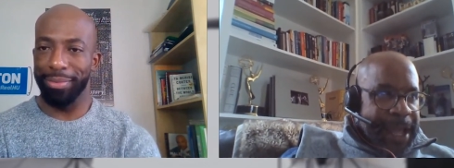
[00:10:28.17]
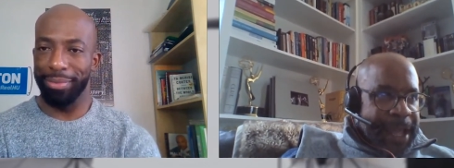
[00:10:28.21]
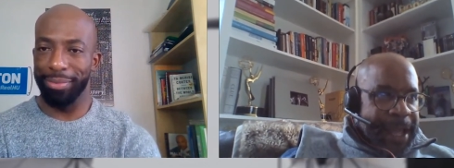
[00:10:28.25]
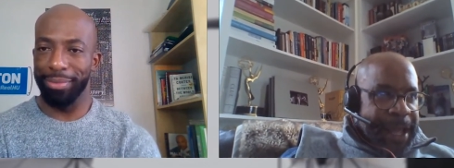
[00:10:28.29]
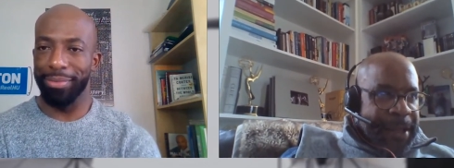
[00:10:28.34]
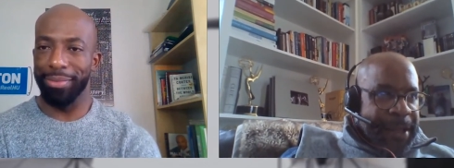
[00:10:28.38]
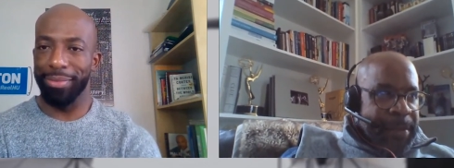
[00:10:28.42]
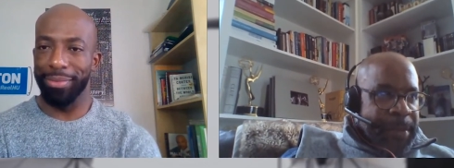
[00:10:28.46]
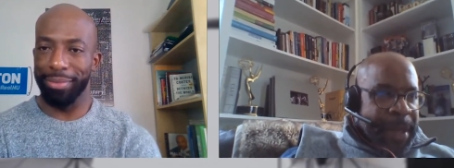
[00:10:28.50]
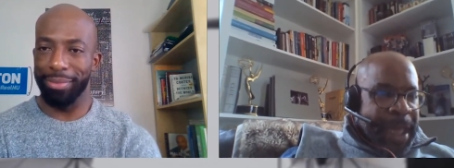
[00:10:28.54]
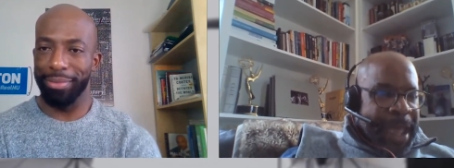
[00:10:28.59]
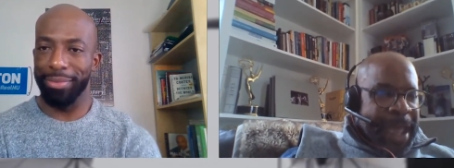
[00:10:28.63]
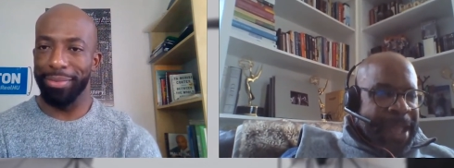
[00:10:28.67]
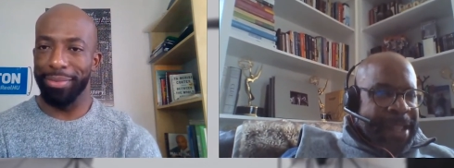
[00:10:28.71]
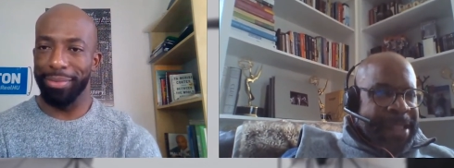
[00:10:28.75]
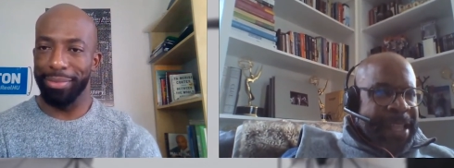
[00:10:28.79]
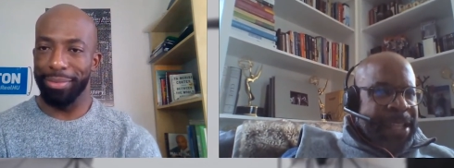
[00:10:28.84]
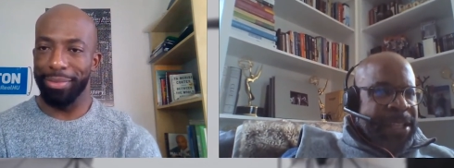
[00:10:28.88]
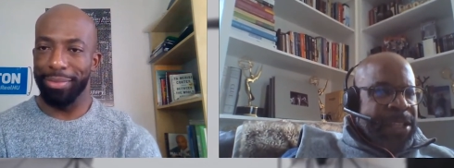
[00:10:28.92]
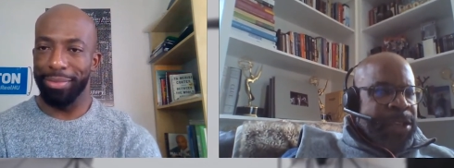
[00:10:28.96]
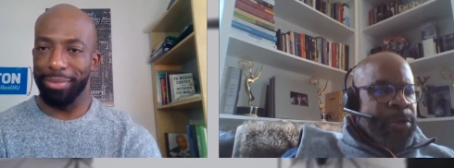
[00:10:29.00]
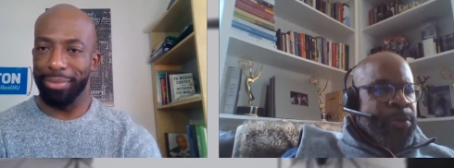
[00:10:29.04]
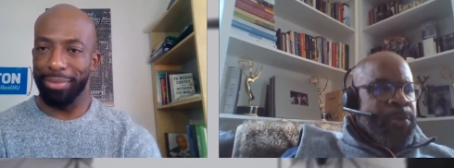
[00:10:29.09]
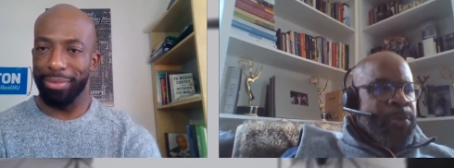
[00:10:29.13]
Speaker 1: um,
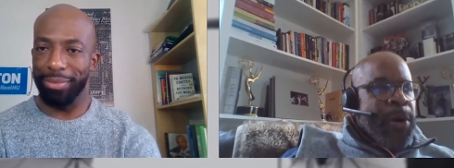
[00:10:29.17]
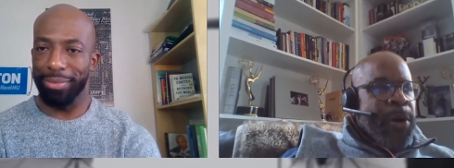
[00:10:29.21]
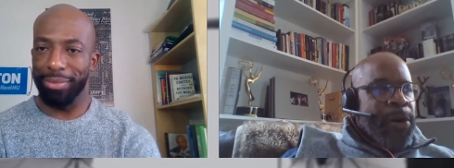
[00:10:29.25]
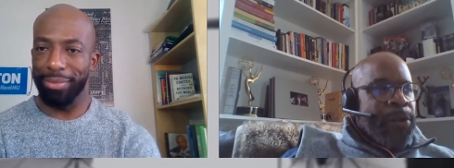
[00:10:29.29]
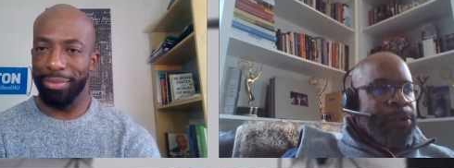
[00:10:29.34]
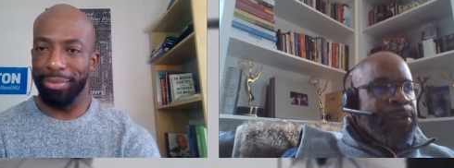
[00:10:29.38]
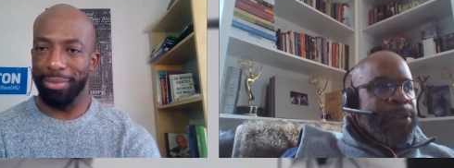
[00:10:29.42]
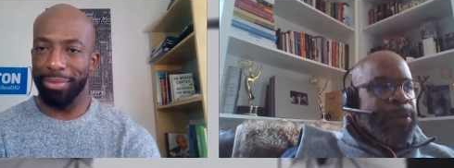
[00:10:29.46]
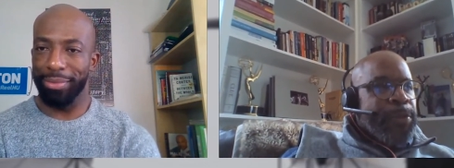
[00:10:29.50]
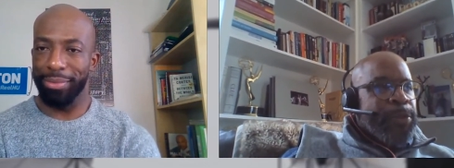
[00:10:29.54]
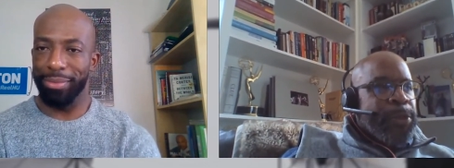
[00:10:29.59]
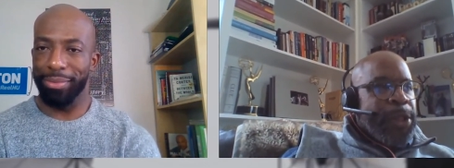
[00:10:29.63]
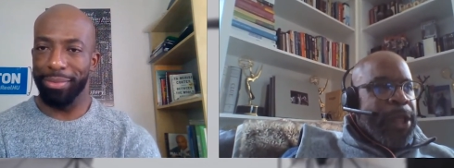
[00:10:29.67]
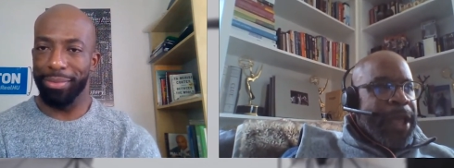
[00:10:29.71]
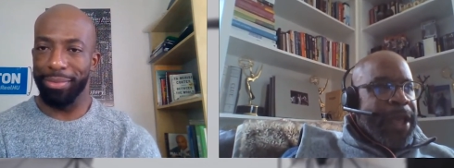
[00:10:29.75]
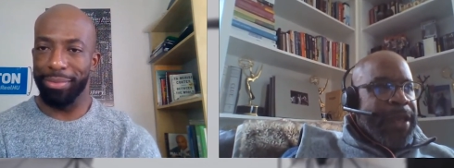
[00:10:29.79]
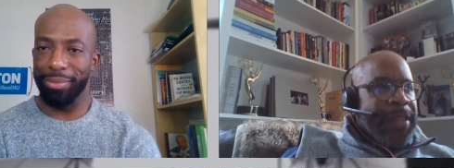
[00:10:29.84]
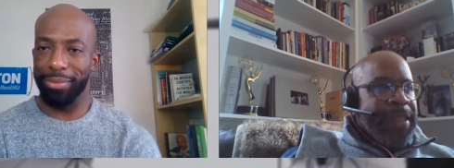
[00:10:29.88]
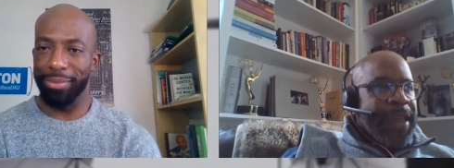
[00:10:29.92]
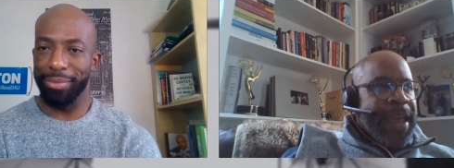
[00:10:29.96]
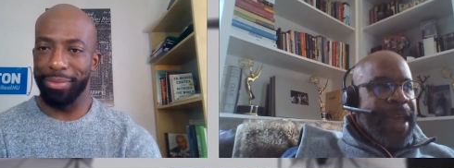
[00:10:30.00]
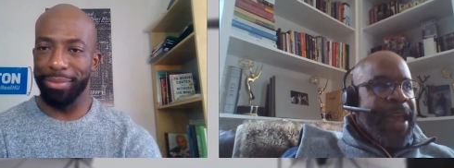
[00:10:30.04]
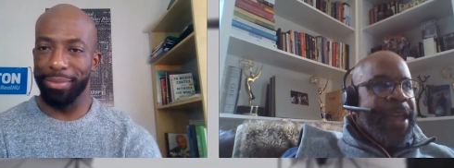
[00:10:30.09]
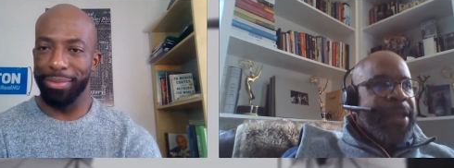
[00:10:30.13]
and then you
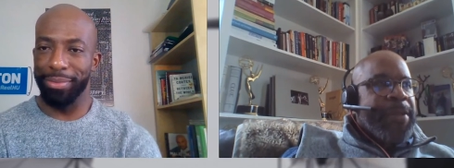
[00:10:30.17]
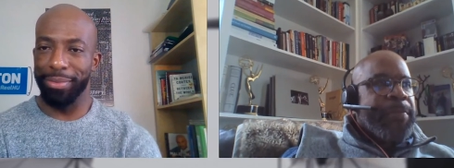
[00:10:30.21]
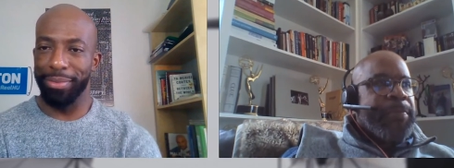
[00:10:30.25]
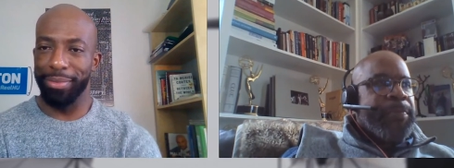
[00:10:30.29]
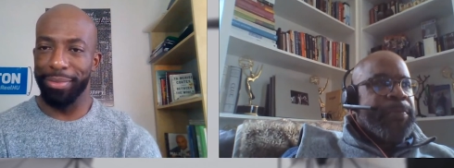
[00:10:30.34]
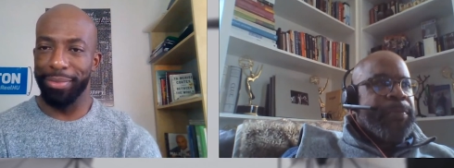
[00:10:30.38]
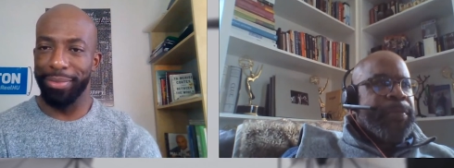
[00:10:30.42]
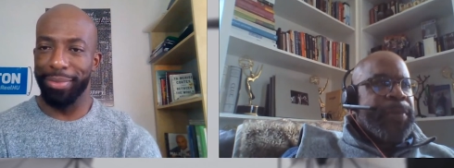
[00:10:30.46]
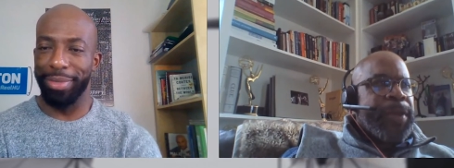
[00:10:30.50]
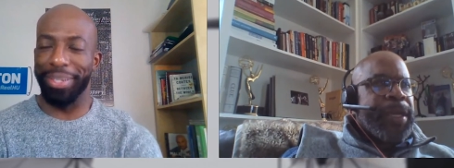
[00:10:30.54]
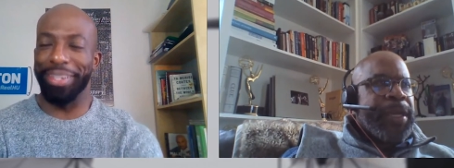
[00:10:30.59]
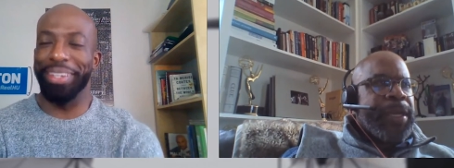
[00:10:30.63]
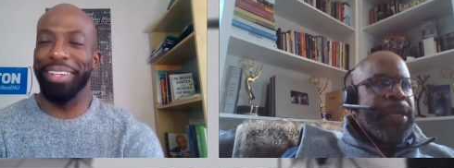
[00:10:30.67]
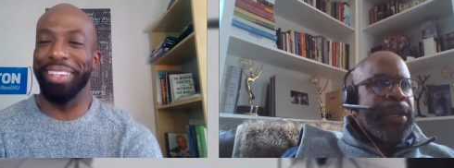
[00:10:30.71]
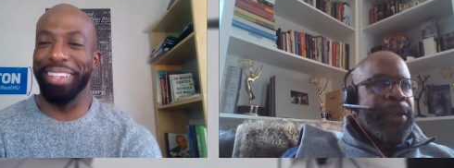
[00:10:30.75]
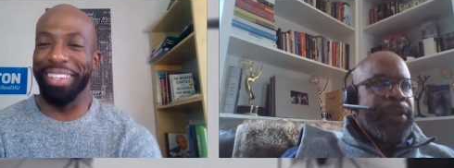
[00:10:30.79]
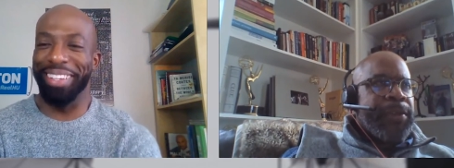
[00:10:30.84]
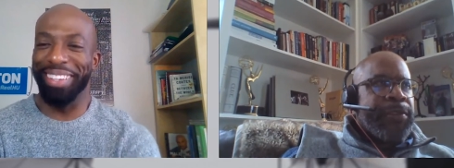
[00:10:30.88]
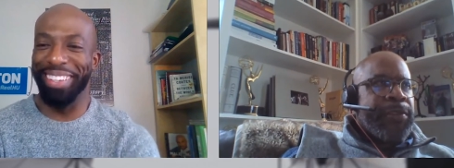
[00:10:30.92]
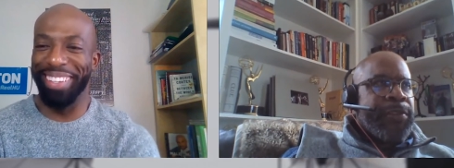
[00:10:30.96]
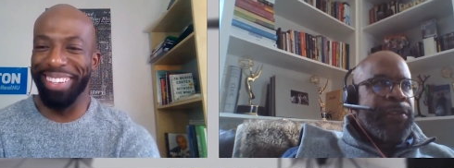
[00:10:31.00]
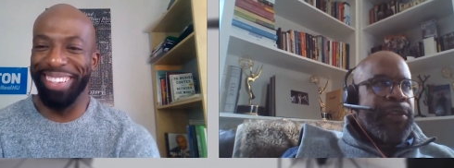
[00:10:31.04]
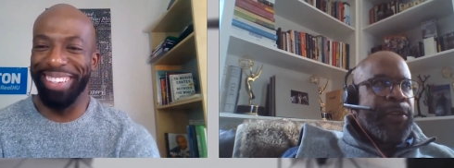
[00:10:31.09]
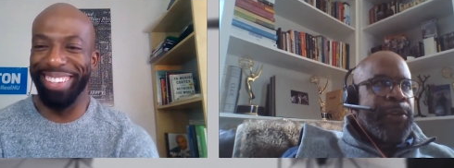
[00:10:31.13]
multiply that
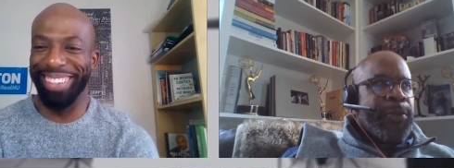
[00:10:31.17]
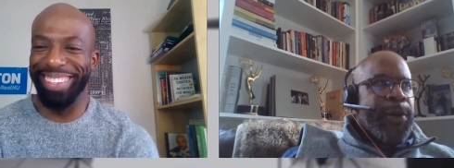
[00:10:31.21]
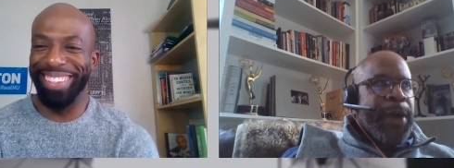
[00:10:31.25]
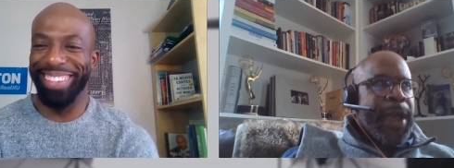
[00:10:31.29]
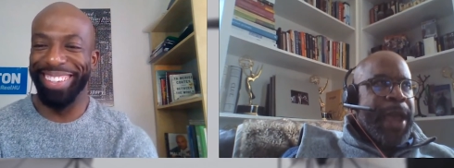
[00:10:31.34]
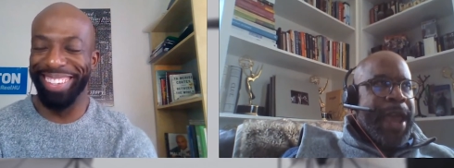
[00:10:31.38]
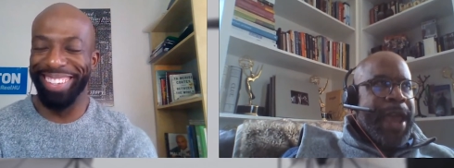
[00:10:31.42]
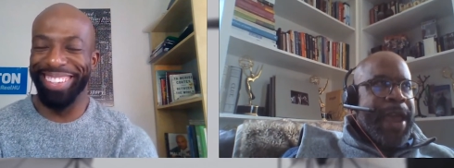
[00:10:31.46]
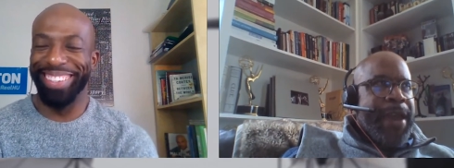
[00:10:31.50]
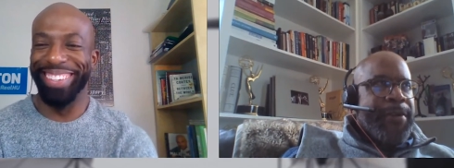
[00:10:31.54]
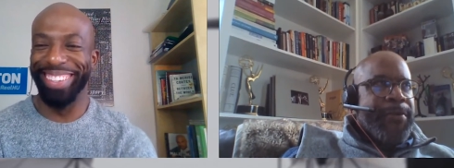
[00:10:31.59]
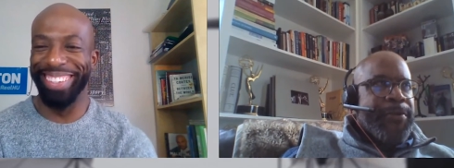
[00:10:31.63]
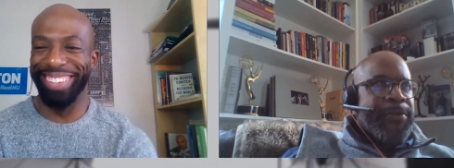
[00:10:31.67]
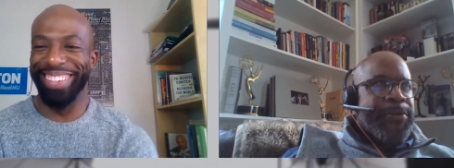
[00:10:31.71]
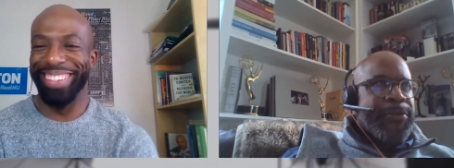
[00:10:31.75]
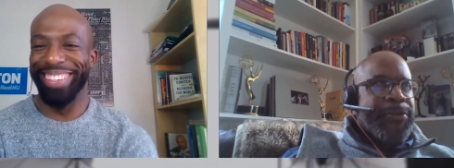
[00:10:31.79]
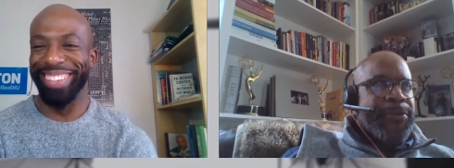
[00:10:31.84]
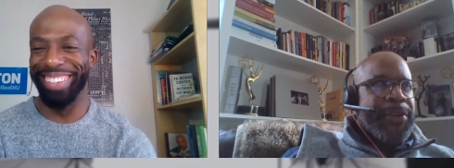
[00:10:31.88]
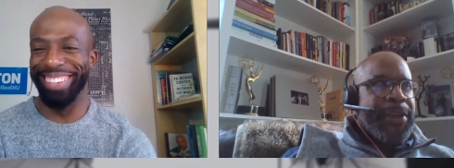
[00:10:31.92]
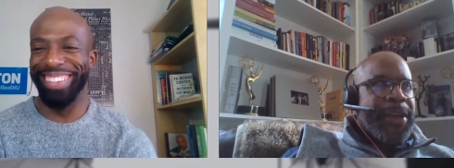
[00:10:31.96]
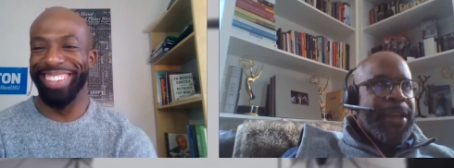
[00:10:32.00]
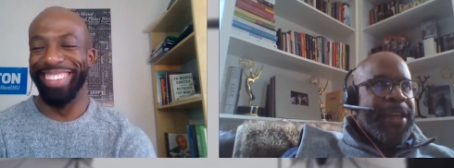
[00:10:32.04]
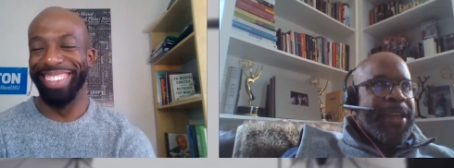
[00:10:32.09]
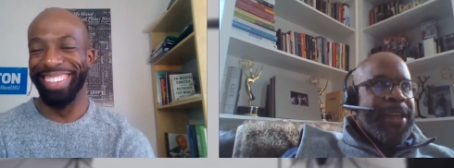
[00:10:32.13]
because you
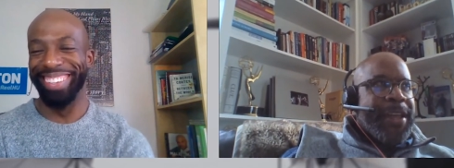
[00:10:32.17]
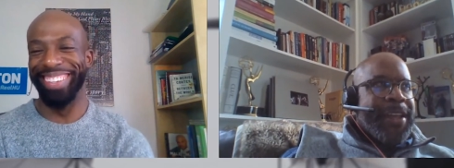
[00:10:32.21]
have,